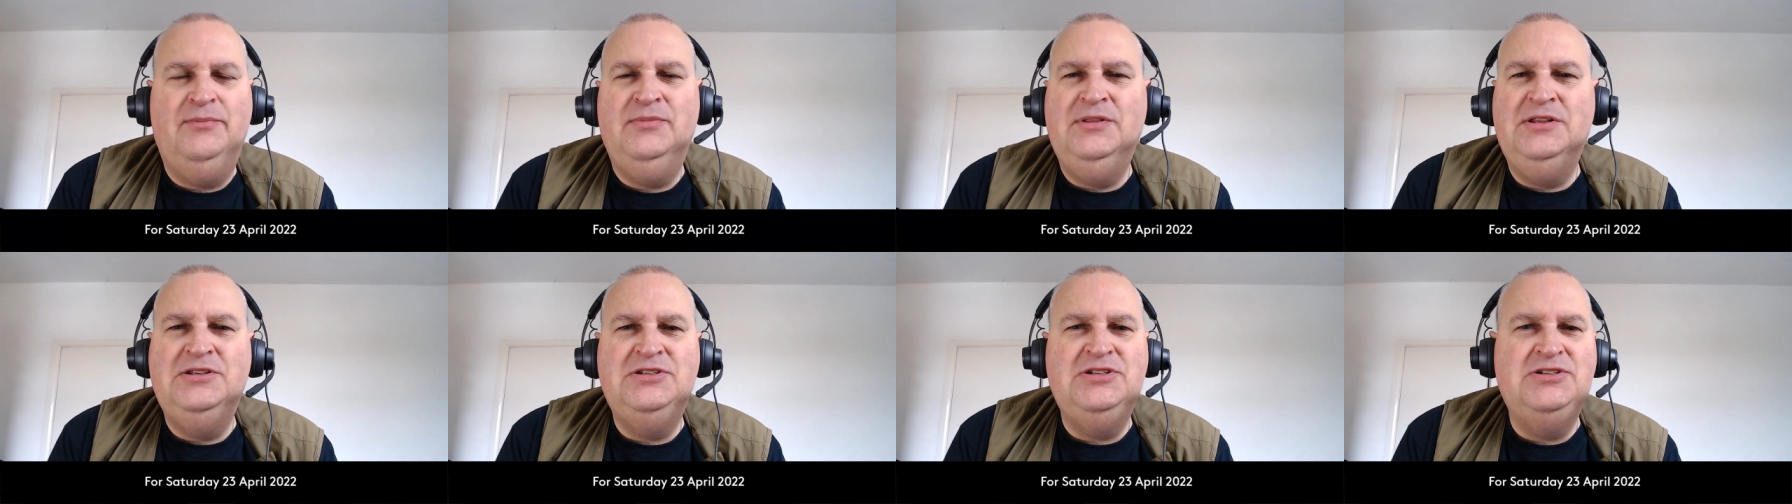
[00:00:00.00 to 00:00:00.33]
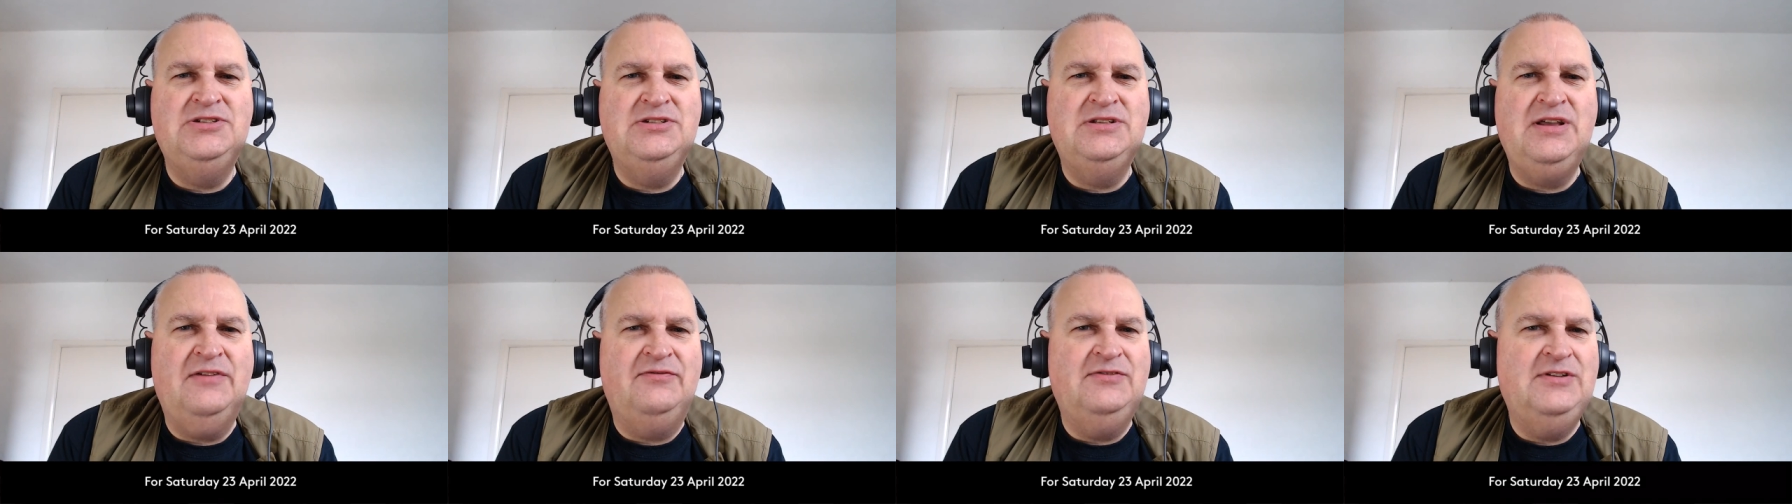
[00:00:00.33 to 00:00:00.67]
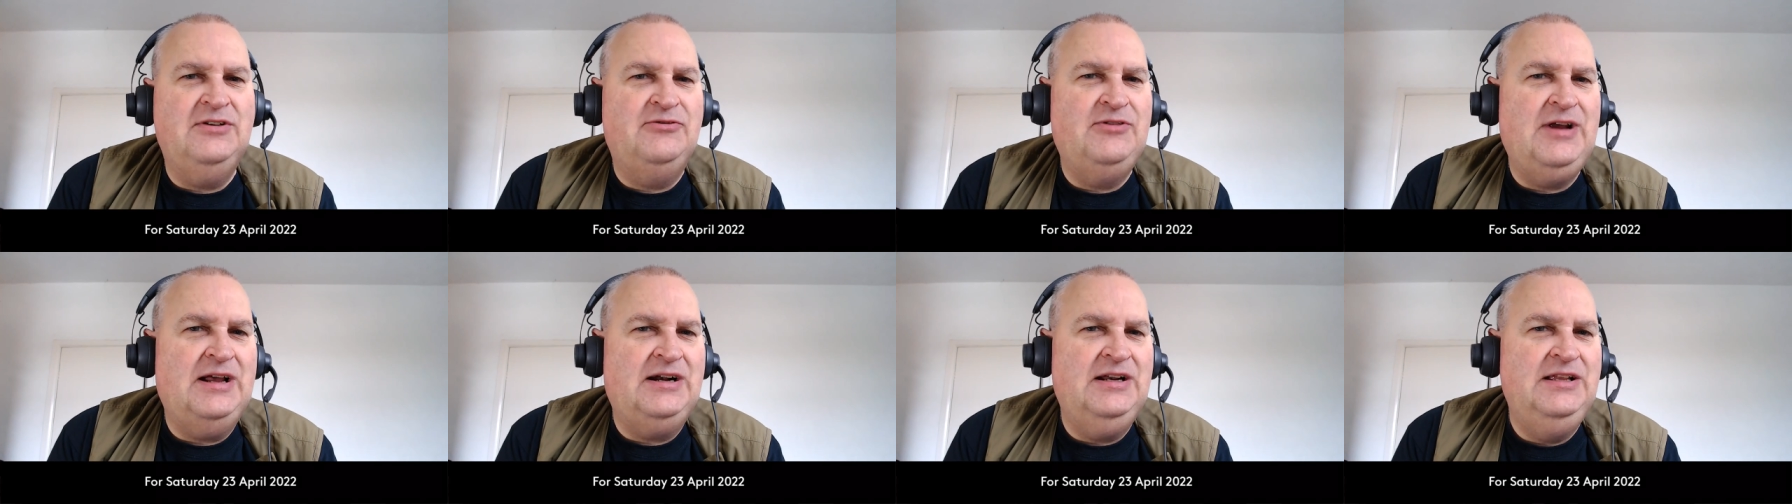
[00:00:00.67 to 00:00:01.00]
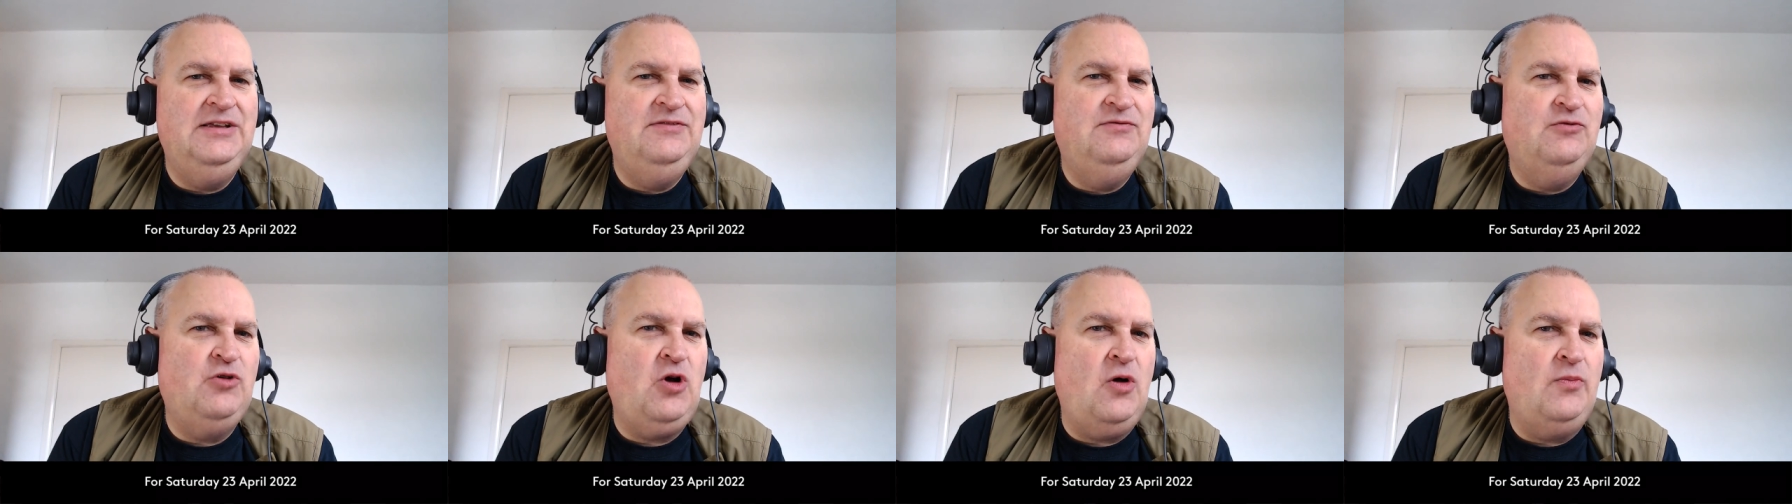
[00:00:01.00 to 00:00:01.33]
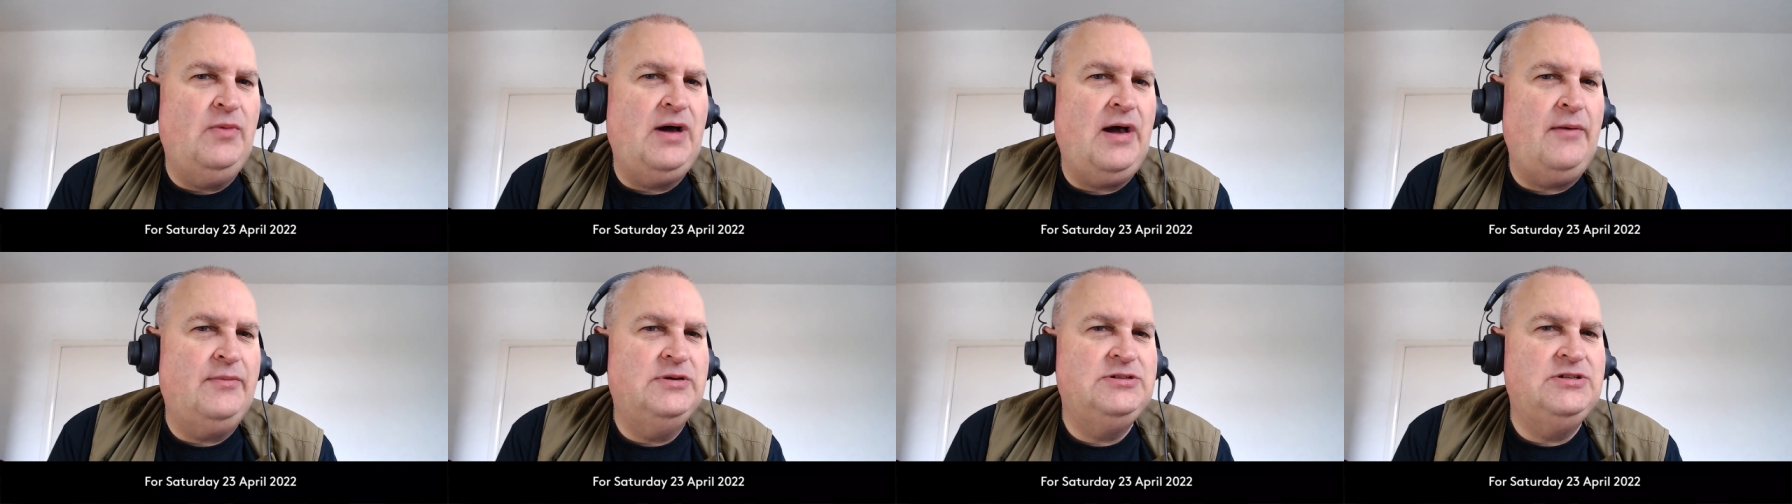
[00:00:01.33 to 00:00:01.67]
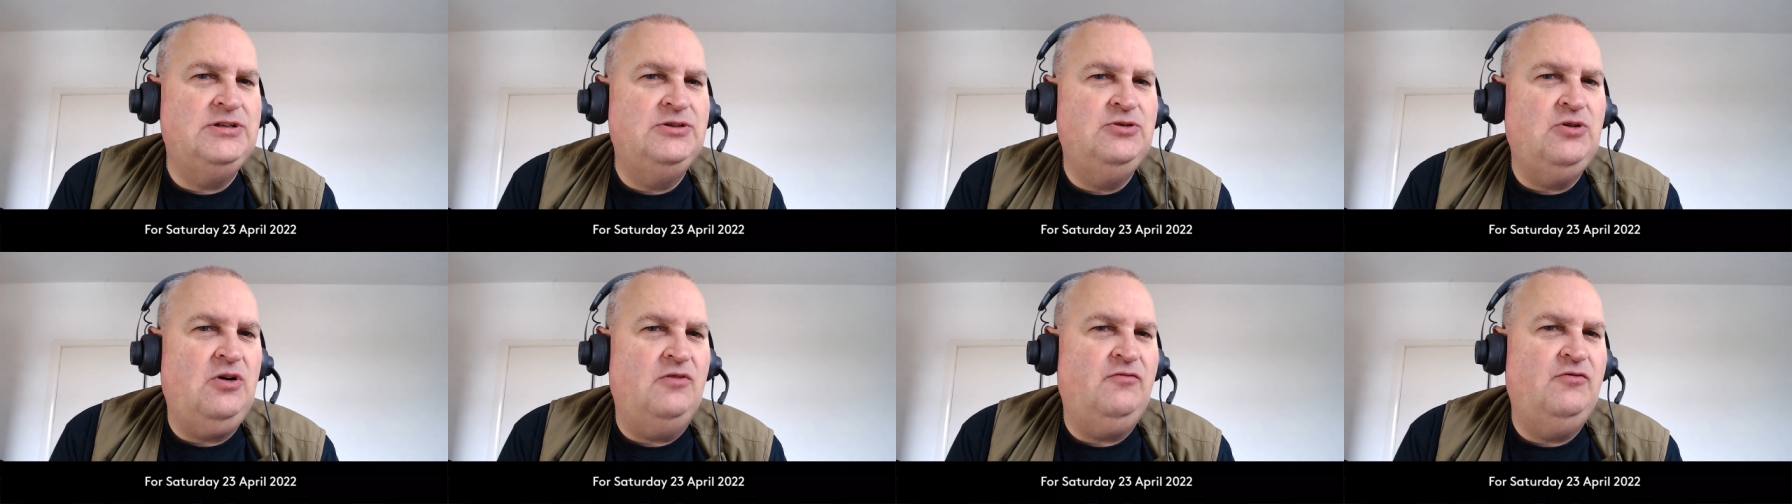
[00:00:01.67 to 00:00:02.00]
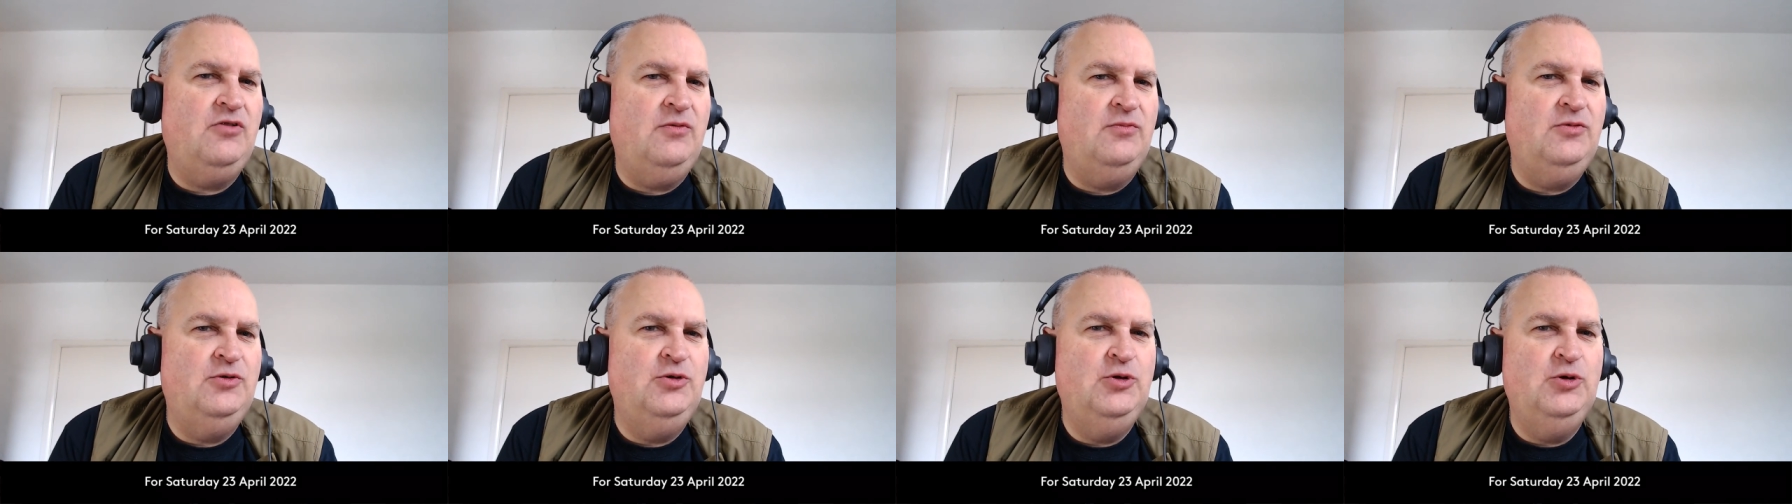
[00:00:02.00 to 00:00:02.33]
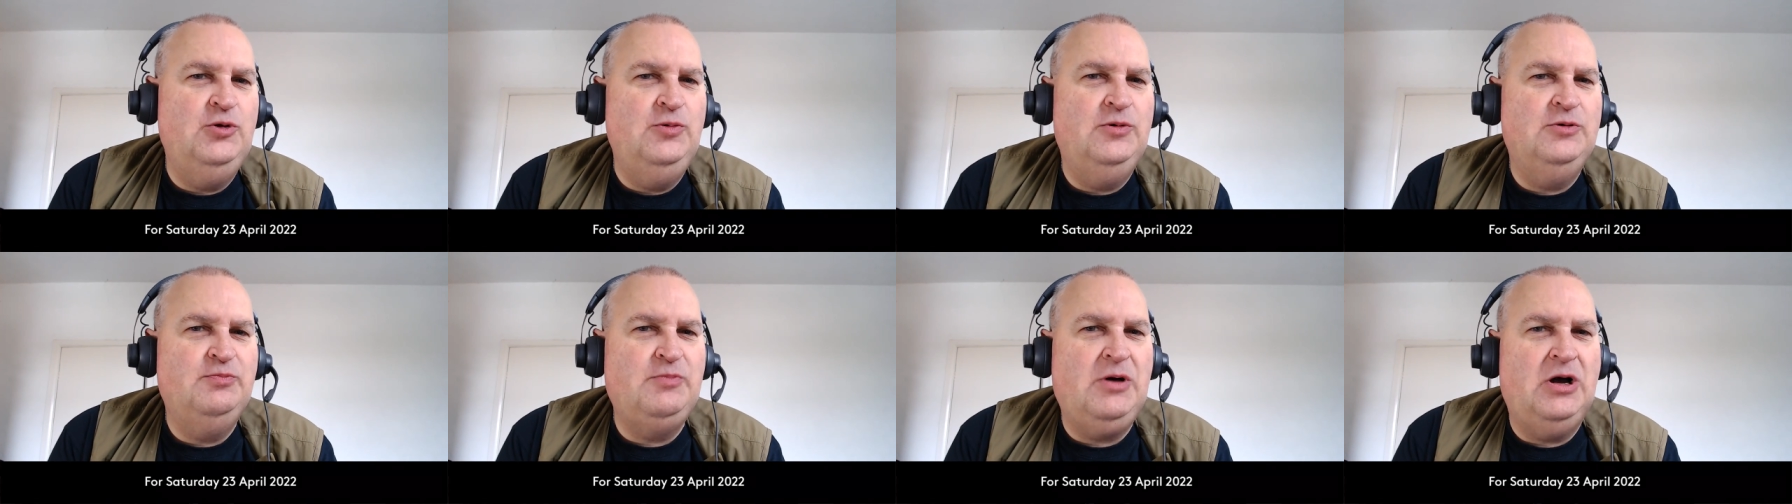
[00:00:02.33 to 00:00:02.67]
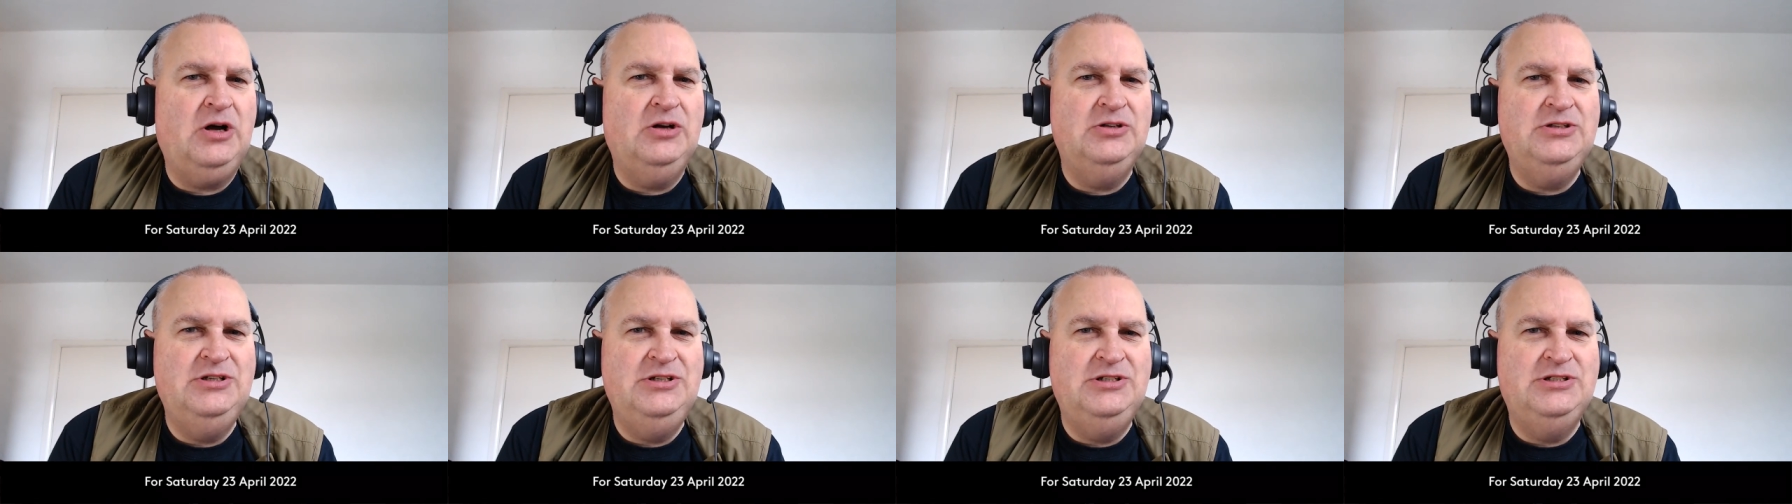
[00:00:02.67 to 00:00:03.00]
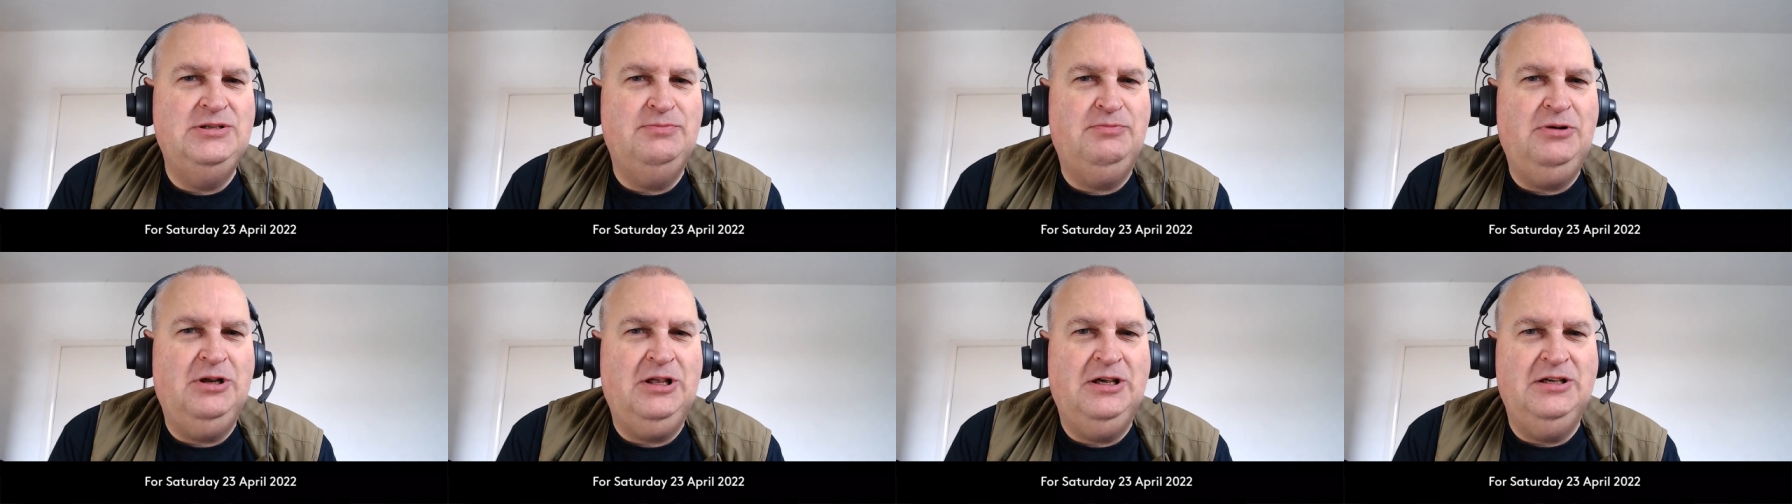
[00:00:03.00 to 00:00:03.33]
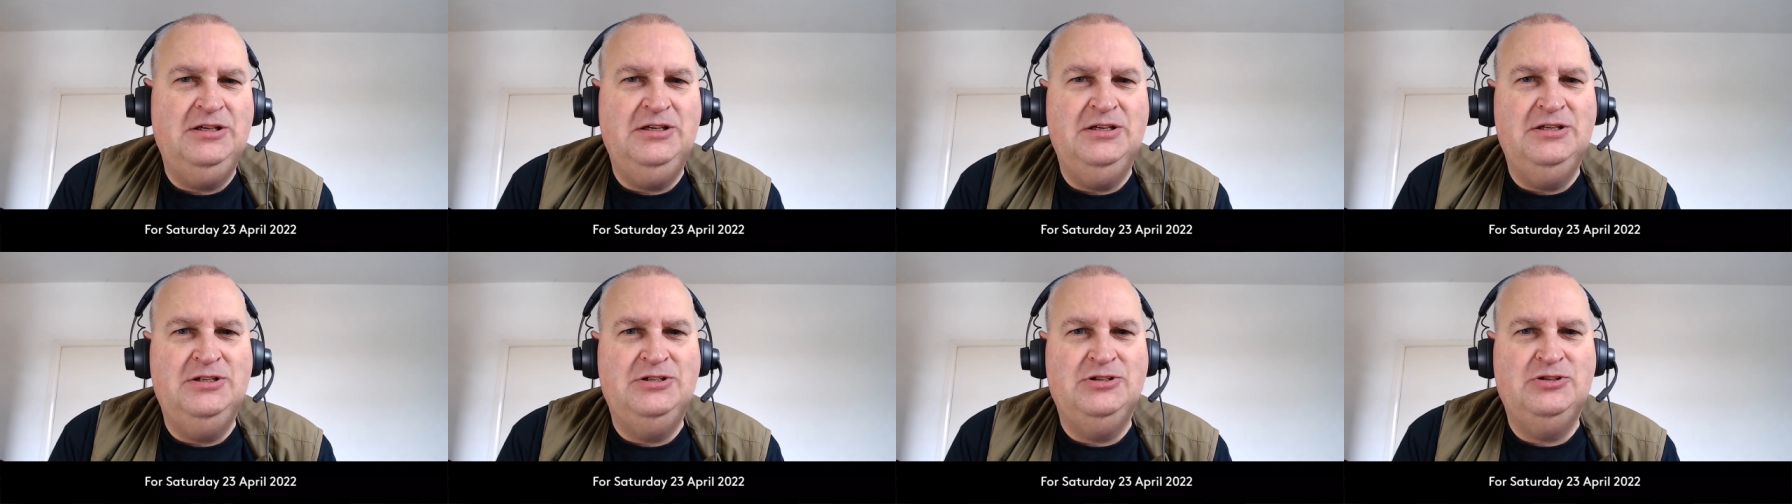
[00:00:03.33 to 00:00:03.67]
this is stuff directly from Amazon, not from third-party suppliers.